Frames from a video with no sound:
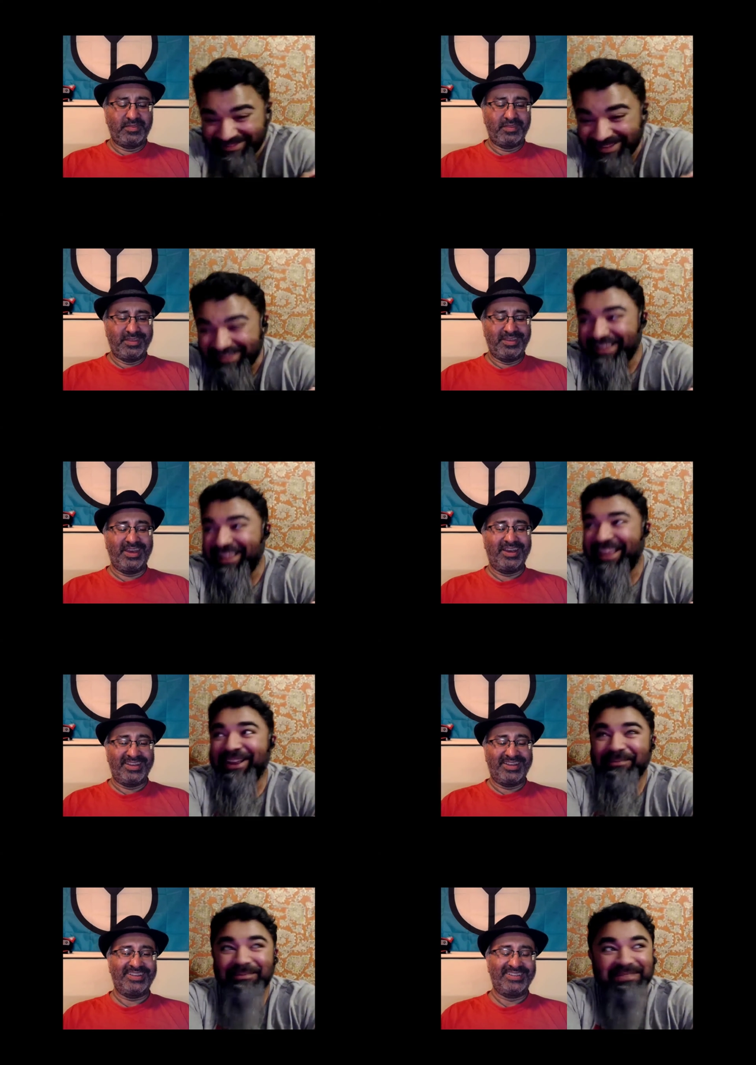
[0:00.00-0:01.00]
Speaker 1: yeah. And
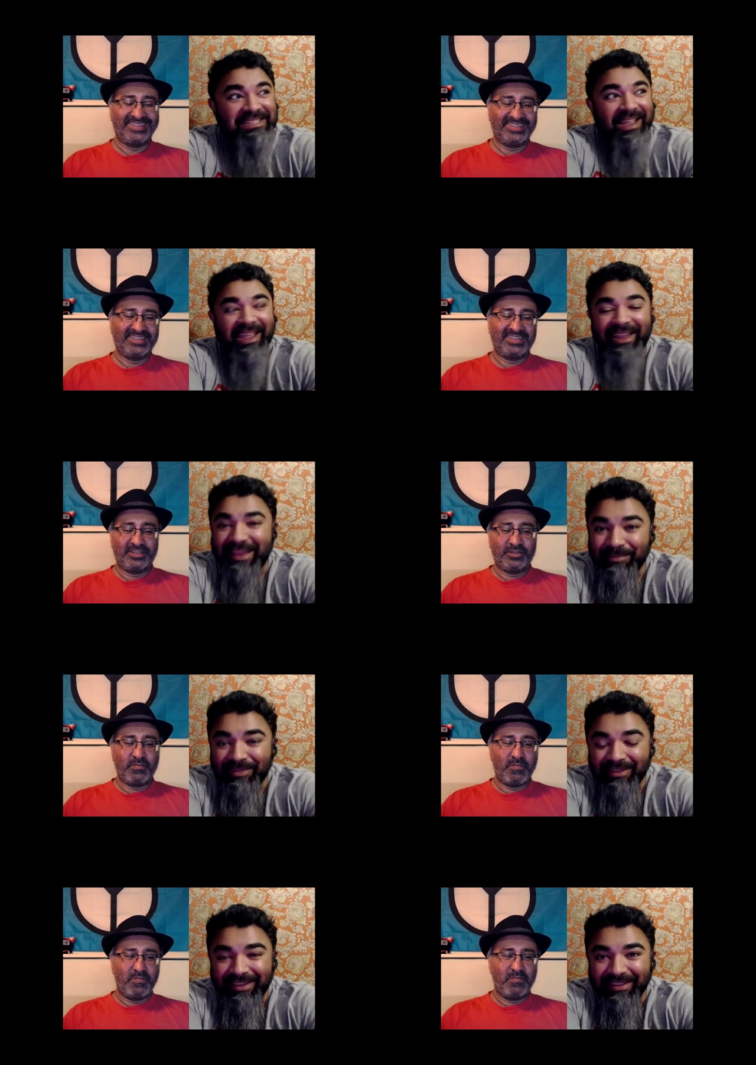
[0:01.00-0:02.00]
I'm just, I keep
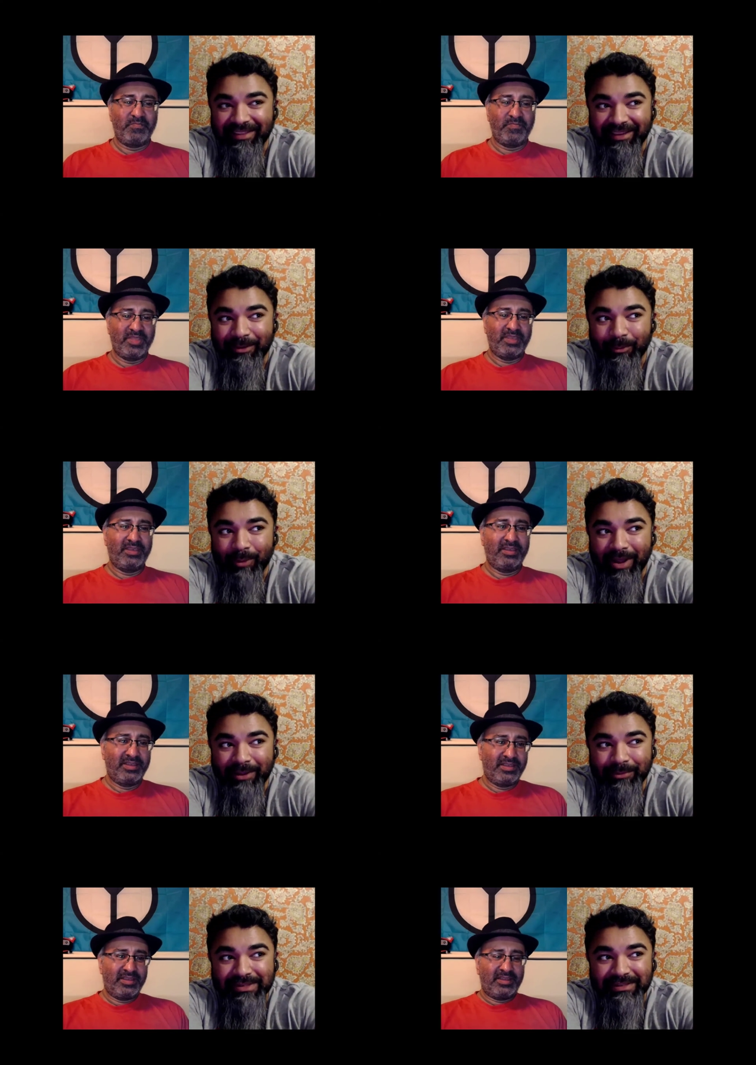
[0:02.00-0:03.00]
thinking like, why
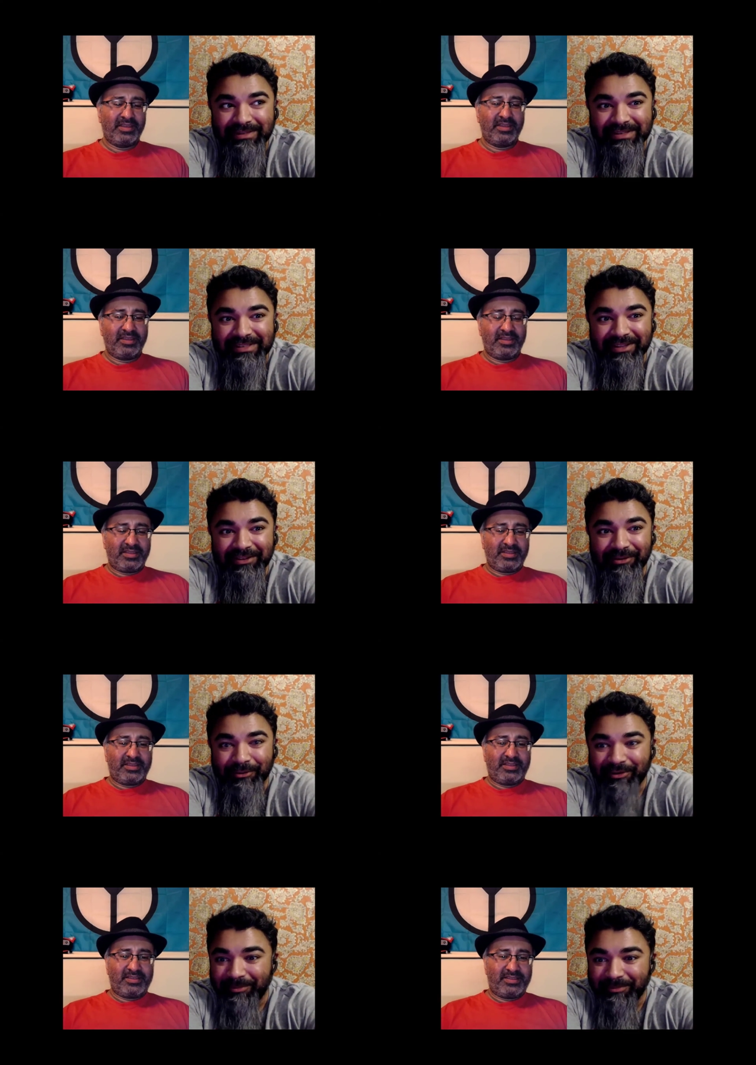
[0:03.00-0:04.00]
wasn't this the
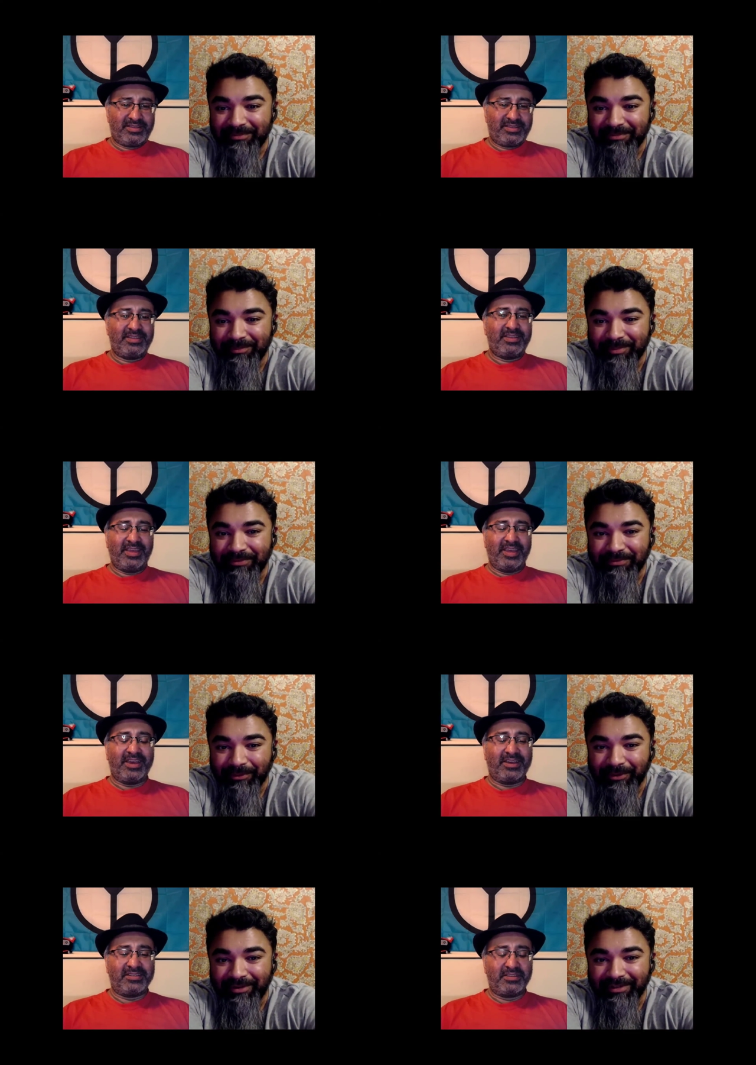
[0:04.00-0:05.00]
norm
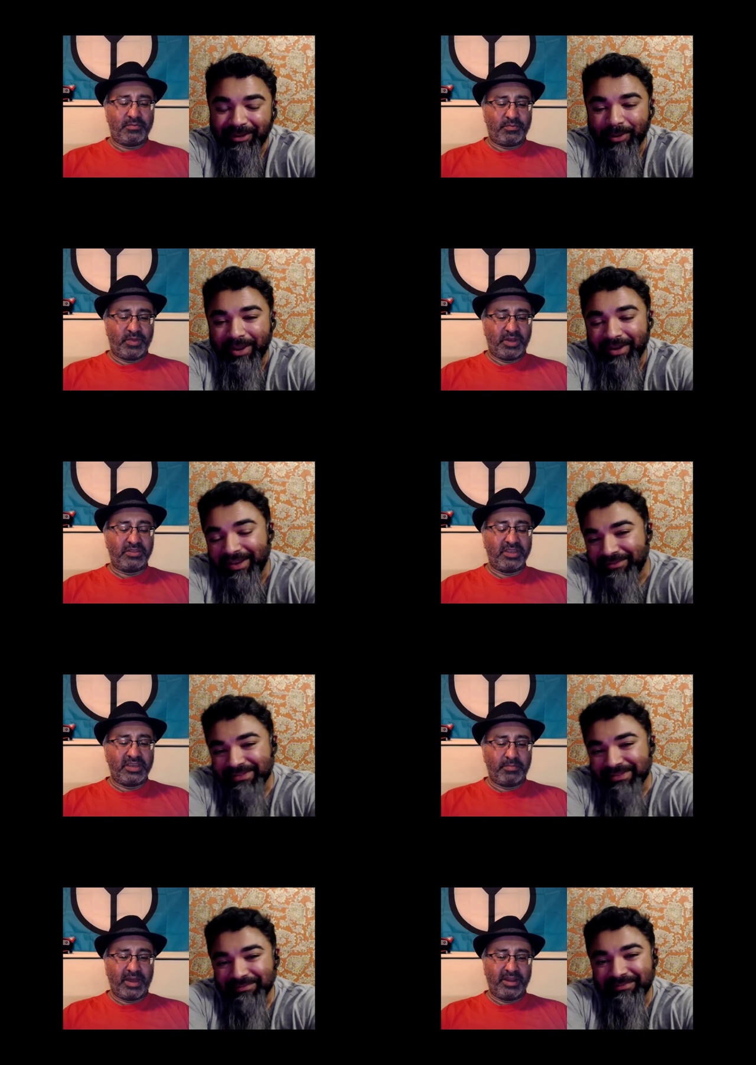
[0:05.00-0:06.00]
before? Yeah. Like, why
Speaker 2: did it have
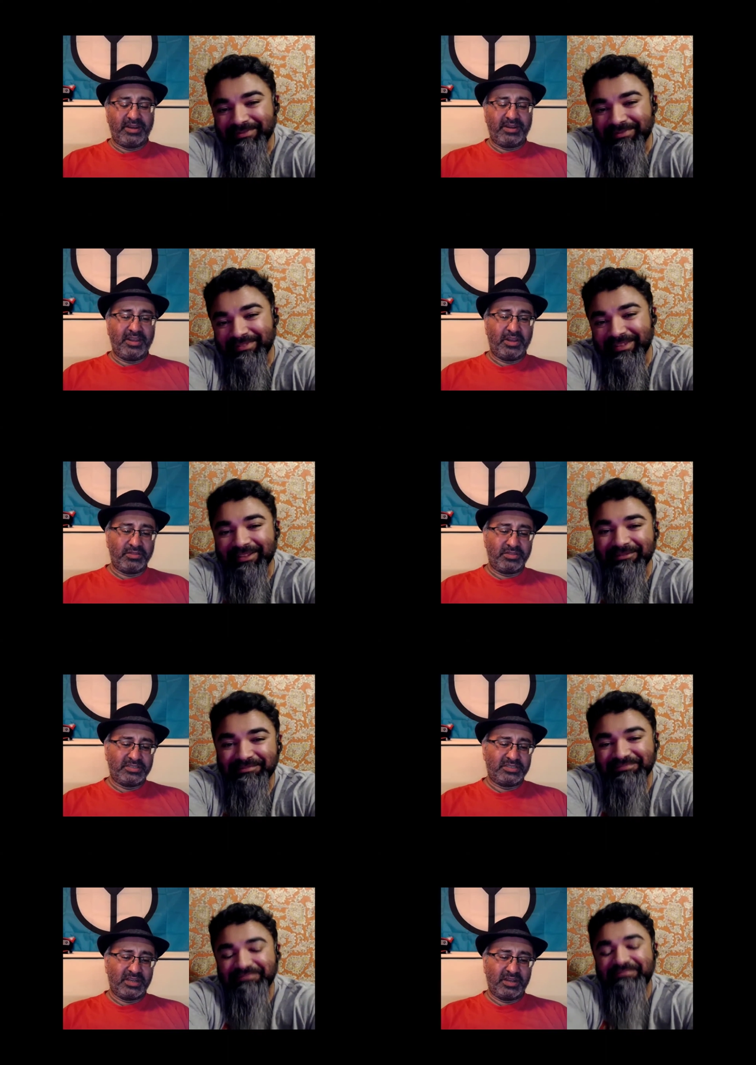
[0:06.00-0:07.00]
think about it? You know, yeah.
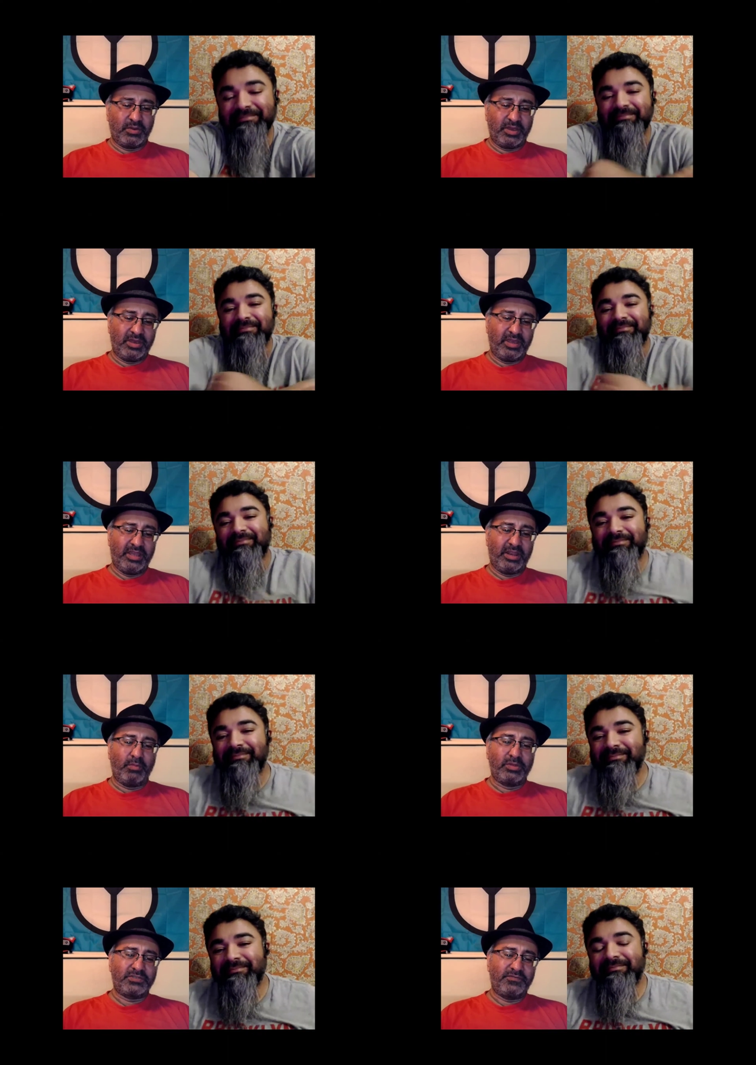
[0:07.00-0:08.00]
this is a no, it
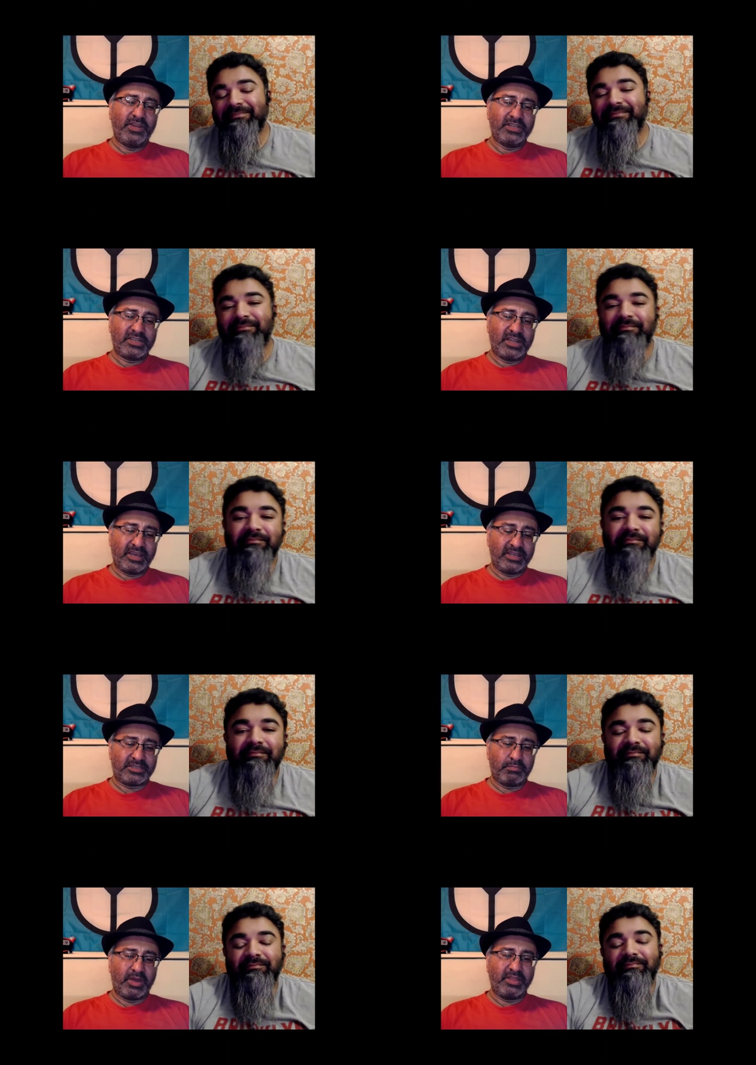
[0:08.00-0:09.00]
almost feels like
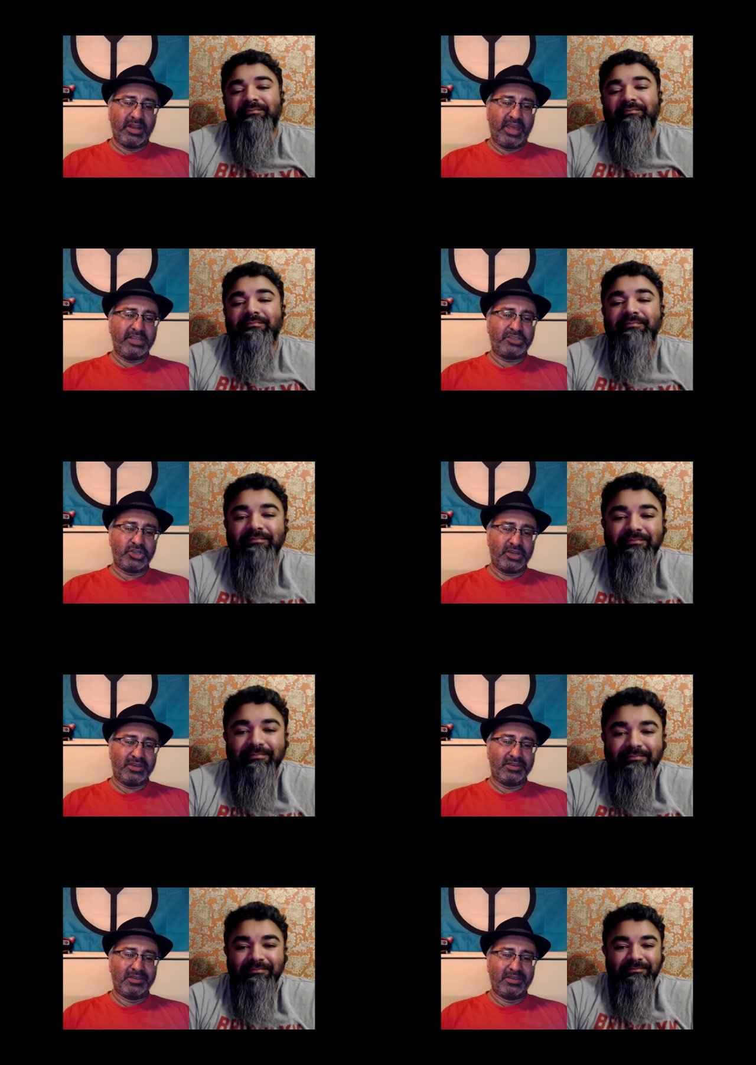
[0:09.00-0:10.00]
it's Mother
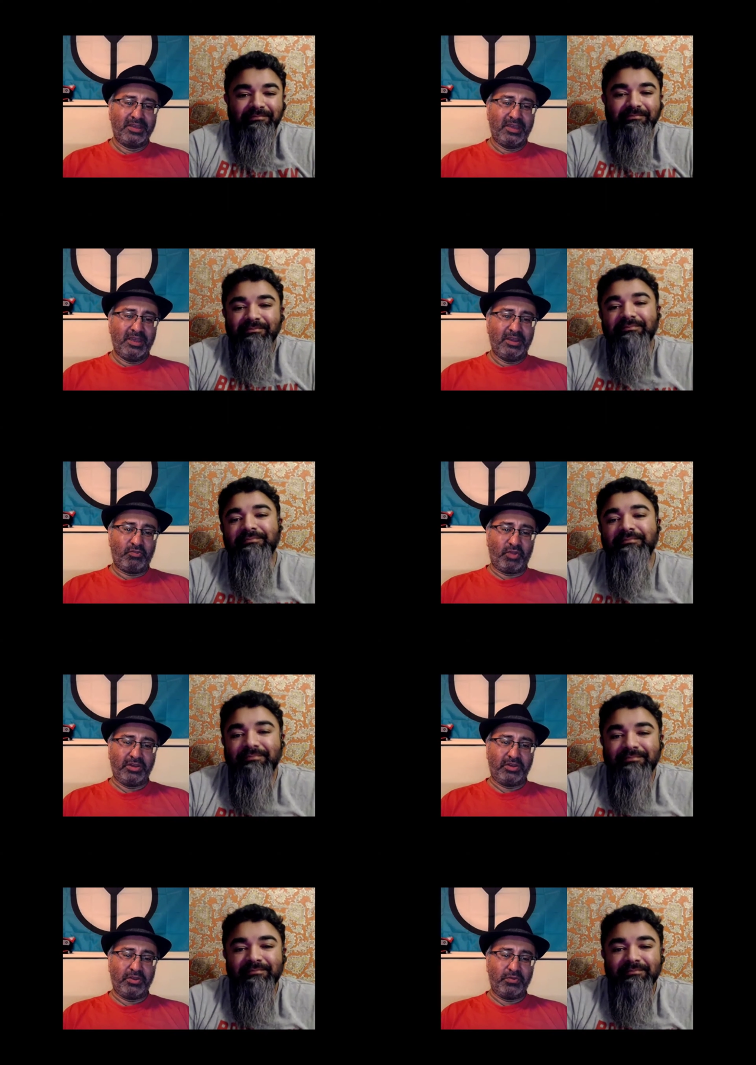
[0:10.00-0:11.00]
Nature
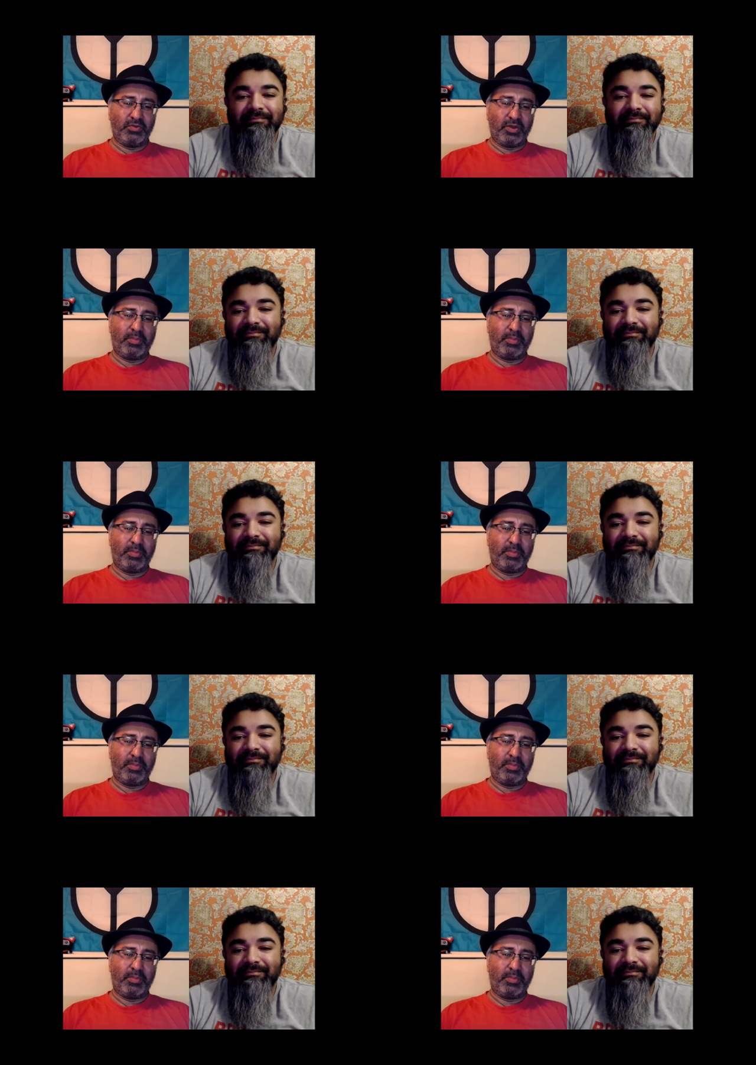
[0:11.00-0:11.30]
trying to